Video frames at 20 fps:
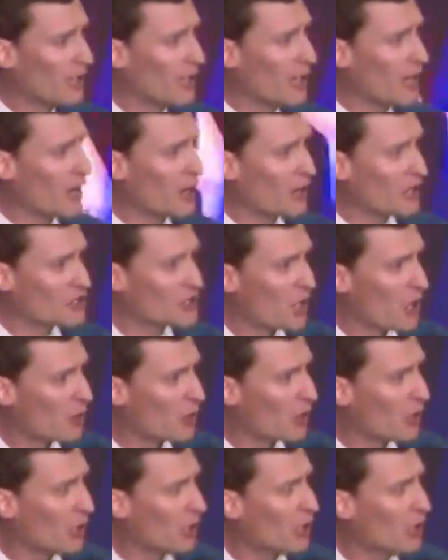in
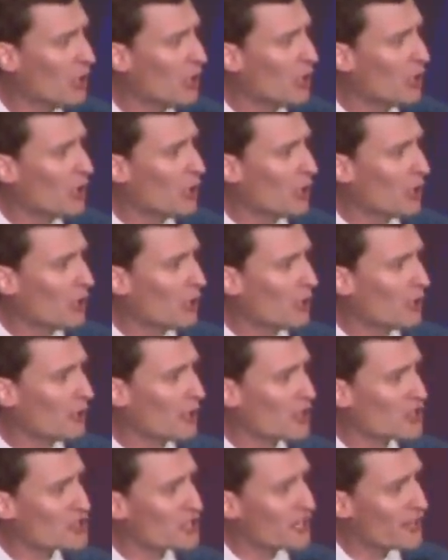Arizona,
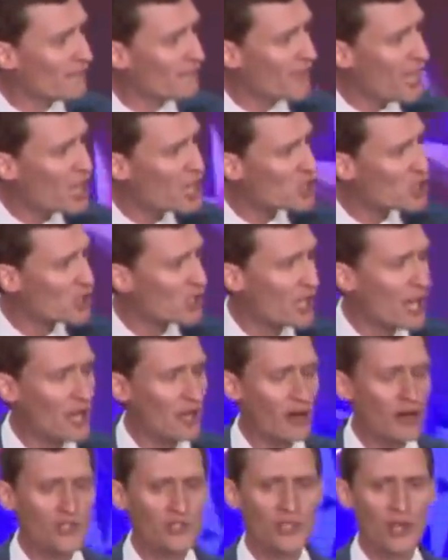there's an invasion
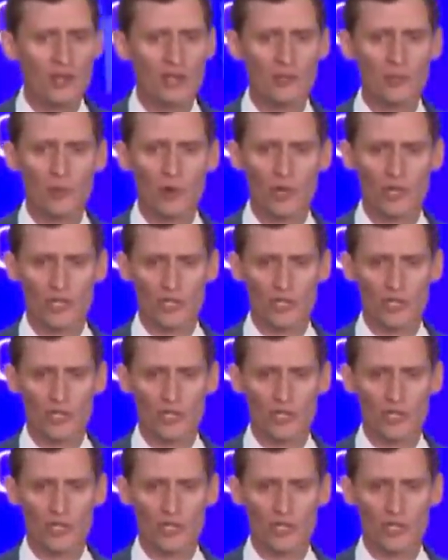at our southern